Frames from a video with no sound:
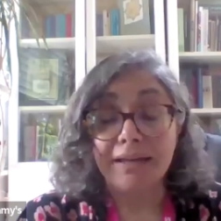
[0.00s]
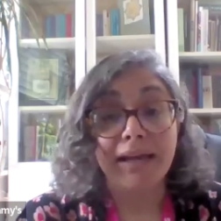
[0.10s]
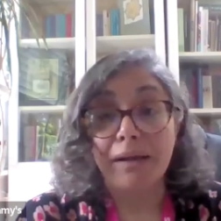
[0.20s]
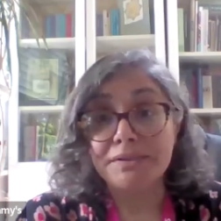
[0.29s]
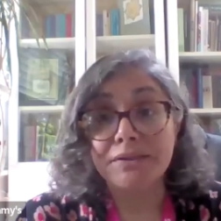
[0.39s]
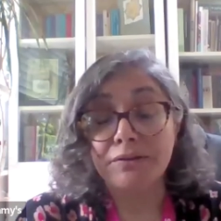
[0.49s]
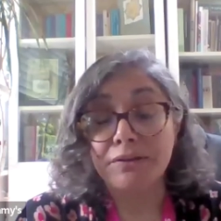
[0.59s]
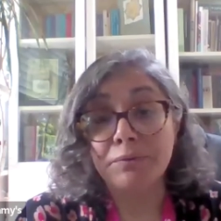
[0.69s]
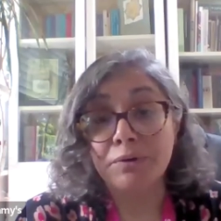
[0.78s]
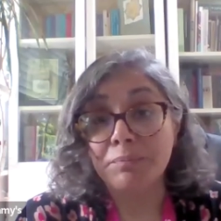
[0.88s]
it
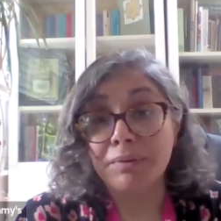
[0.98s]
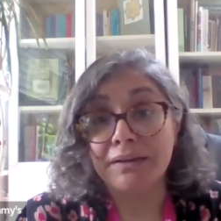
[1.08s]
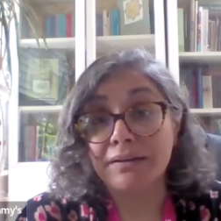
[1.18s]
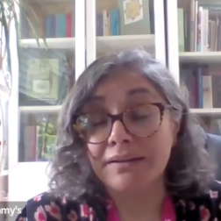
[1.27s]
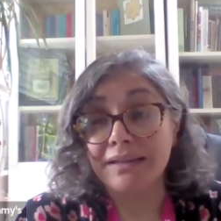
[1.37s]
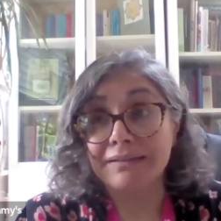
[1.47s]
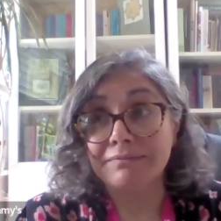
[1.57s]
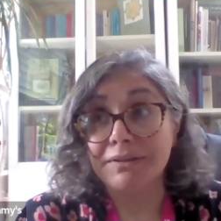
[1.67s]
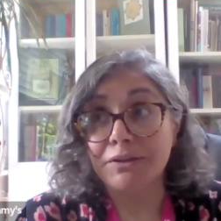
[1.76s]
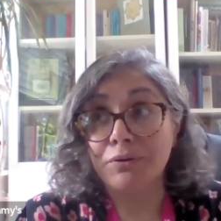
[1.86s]
absolutely would be, and I think
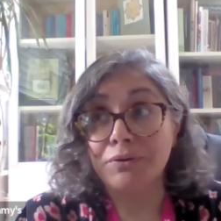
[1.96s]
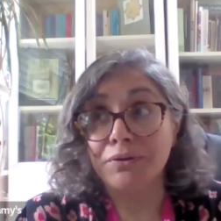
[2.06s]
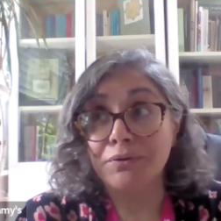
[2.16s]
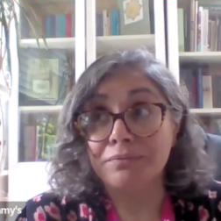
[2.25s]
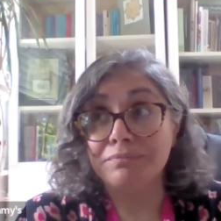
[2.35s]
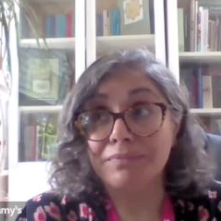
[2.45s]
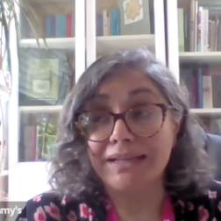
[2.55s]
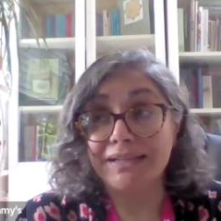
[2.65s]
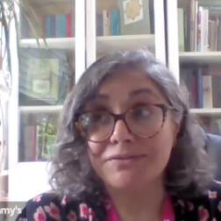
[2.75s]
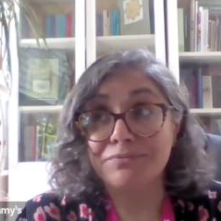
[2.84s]

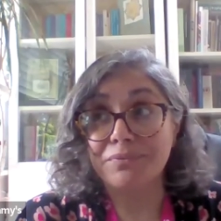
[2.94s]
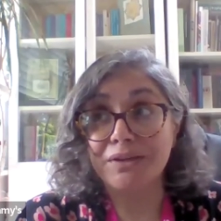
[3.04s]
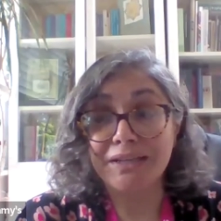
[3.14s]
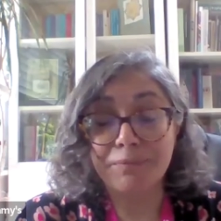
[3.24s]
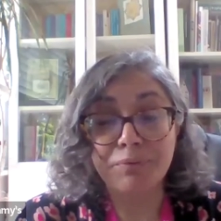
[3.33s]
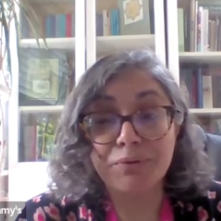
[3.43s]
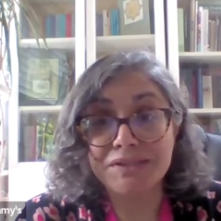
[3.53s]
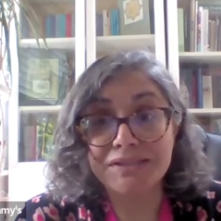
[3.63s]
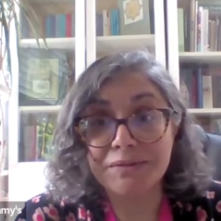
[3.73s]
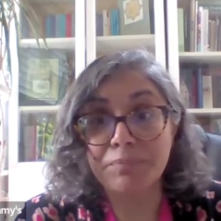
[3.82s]
it's really
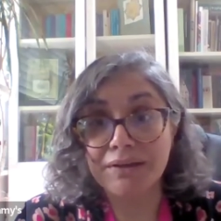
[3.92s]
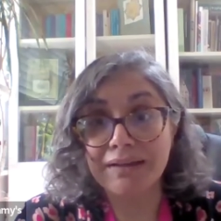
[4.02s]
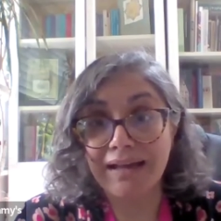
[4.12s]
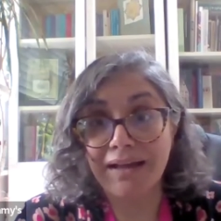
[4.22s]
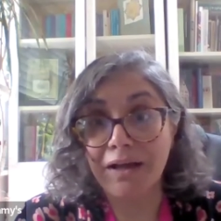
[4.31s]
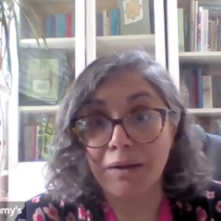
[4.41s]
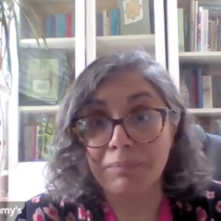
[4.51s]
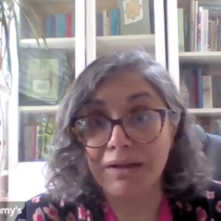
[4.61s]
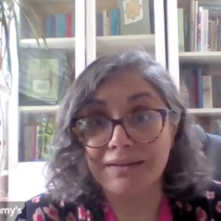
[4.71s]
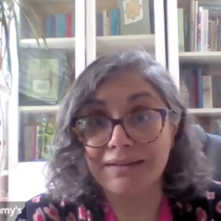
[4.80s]
important to bring that
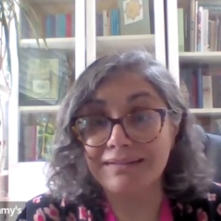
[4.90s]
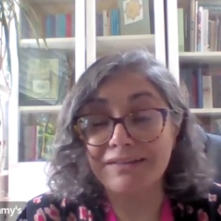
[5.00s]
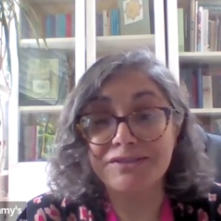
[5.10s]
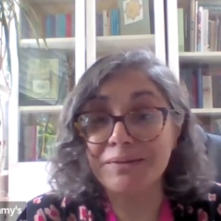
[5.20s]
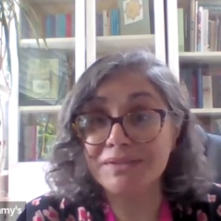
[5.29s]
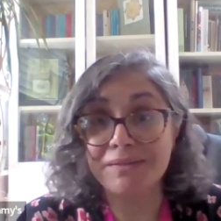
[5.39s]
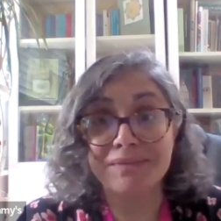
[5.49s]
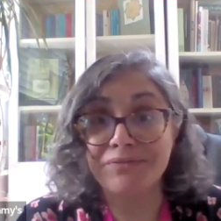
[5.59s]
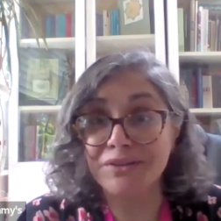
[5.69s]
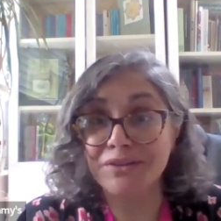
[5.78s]
up. I think there's sometimes
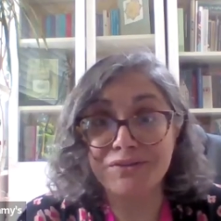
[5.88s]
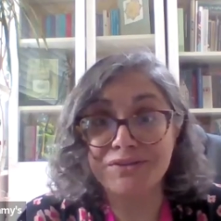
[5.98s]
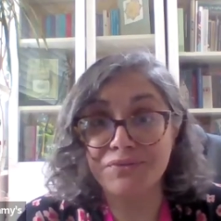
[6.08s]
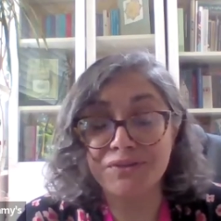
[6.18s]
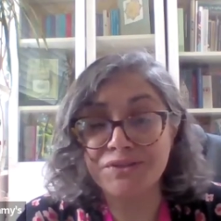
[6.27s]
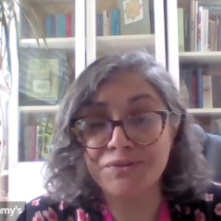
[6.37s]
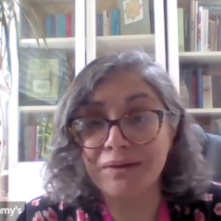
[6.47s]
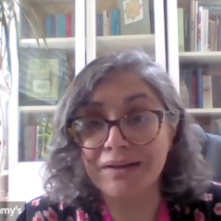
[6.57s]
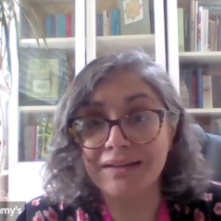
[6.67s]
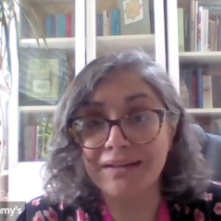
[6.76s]
even those of us who
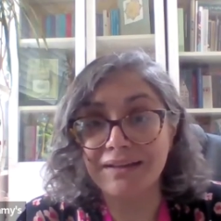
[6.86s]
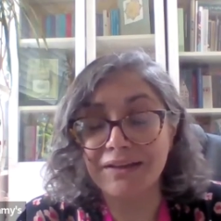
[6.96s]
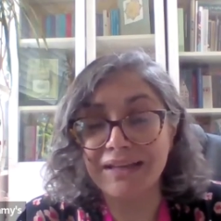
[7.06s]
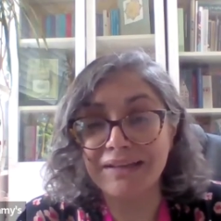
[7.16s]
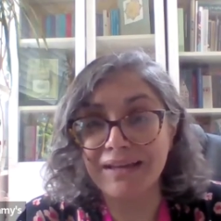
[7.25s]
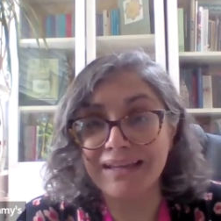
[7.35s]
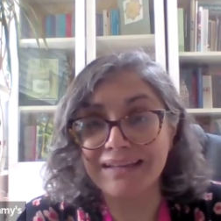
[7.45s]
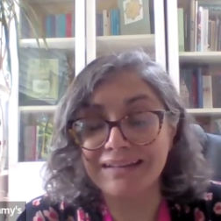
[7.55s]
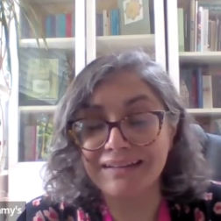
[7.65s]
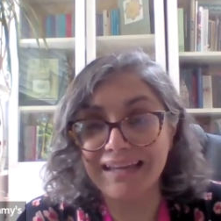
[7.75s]
work
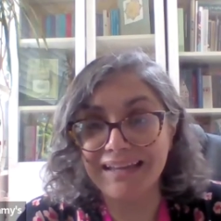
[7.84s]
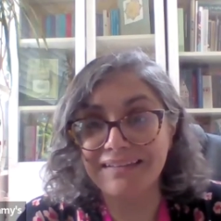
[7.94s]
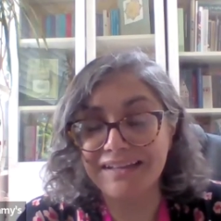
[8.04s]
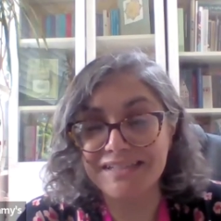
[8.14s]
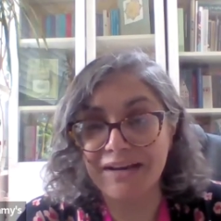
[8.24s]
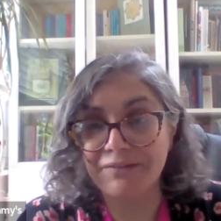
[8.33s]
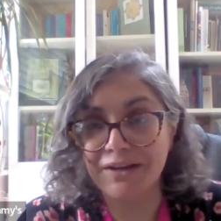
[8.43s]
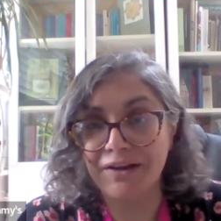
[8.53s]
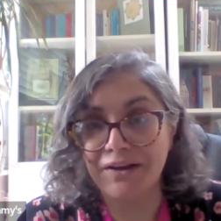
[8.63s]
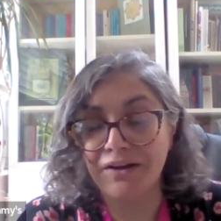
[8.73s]
in this
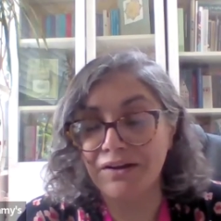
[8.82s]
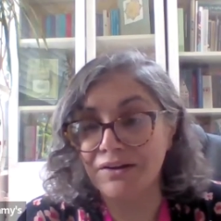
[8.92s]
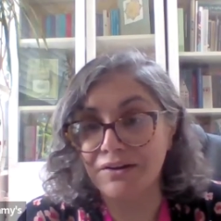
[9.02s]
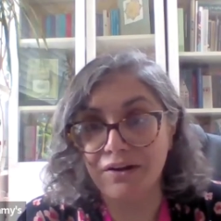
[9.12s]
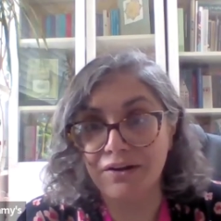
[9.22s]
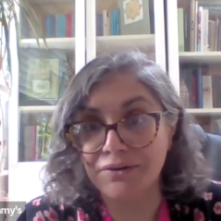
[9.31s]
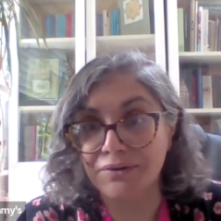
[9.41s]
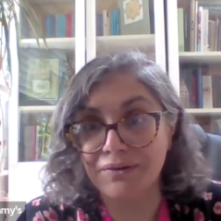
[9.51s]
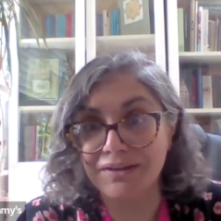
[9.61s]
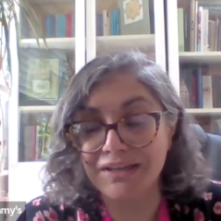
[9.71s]
area are
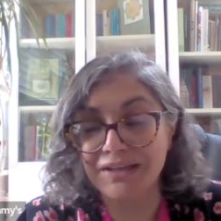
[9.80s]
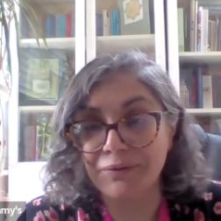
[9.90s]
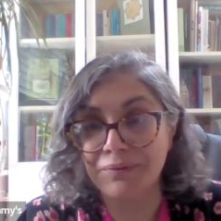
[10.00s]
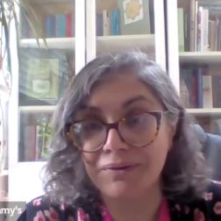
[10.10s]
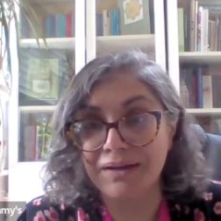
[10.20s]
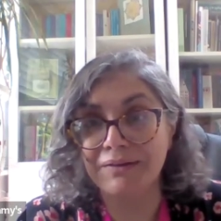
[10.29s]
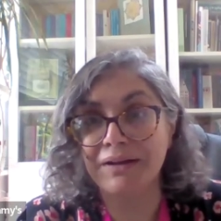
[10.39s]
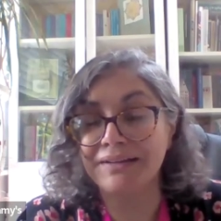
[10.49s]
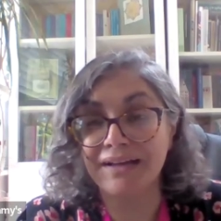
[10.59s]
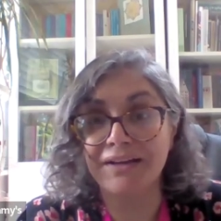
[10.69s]
on, can